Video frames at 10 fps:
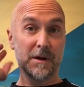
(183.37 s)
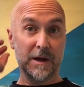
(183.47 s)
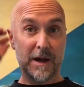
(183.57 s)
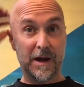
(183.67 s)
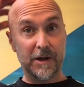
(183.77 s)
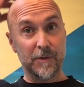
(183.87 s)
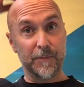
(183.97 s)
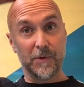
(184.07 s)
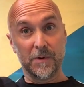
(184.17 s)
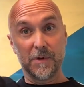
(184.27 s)
high
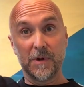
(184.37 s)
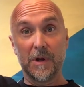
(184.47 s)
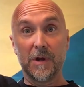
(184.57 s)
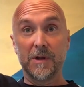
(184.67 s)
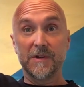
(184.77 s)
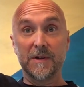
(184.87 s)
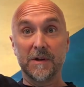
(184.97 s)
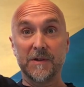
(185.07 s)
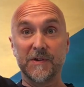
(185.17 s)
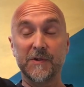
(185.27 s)
up,
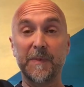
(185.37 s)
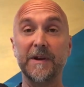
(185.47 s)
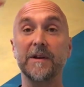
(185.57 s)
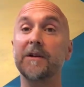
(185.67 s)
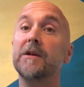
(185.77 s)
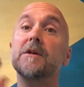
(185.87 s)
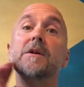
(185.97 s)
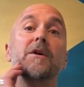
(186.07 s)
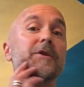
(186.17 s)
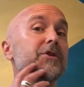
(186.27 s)
suspended
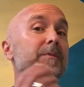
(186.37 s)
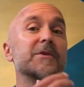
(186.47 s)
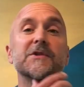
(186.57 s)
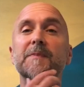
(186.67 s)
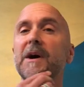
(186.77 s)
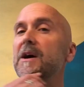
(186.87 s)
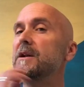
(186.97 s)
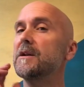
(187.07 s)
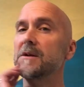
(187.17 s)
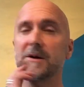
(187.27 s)
on the top of the
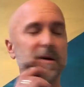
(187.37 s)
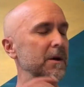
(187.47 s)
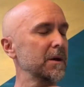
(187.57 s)
spine,